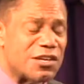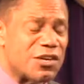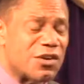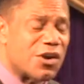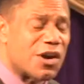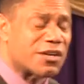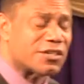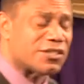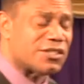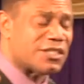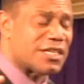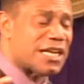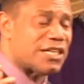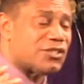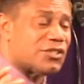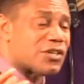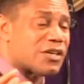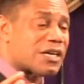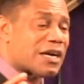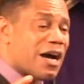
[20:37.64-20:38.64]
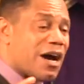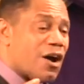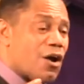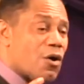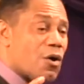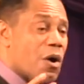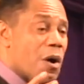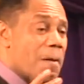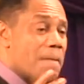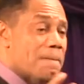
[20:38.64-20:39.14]
an organization
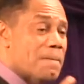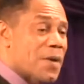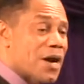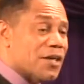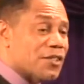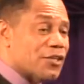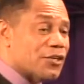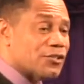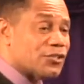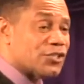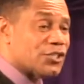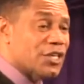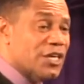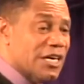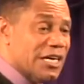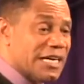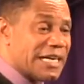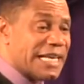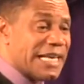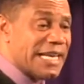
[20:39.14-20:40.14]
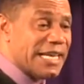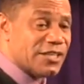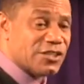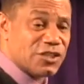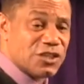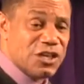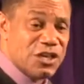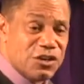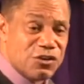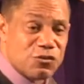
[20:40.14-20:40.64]
called Mothers
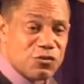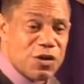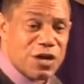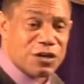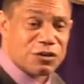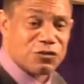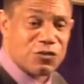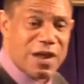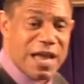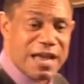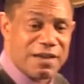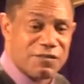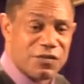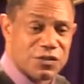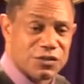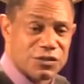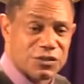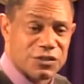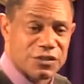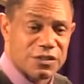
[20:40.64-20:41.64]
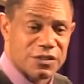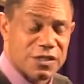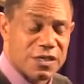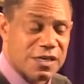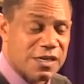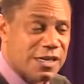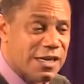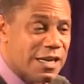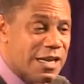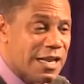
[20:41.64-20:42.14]
Against Drunk Drivers.
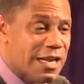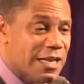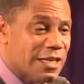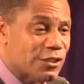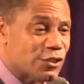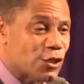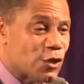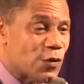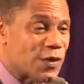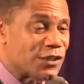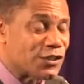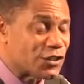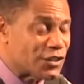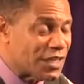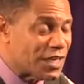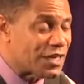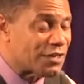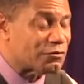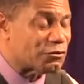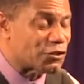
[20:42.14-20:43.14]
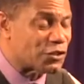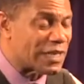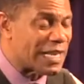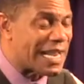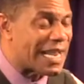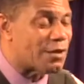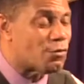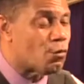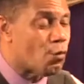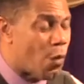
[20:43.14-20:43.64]
So instead of
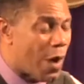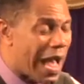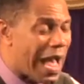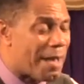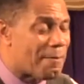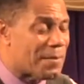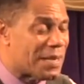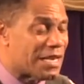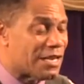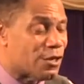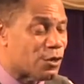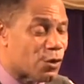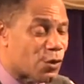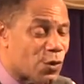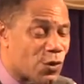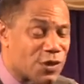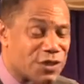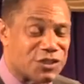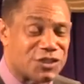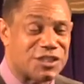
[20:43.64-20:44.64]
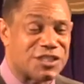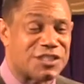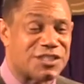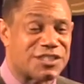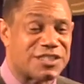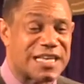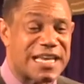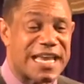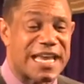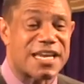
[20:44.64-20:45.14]
saying, why me, Lord, she
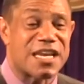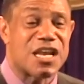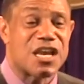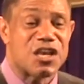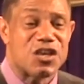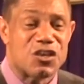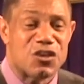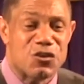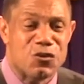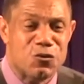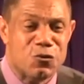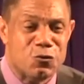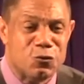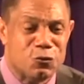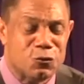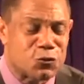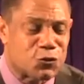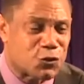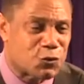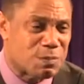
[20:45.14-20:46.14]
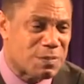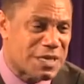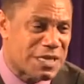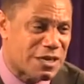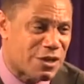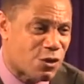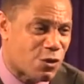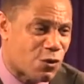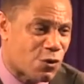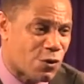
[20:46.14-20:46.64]
said, use
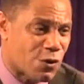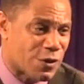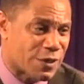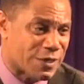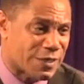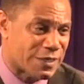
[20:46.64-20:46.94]
me, Lord.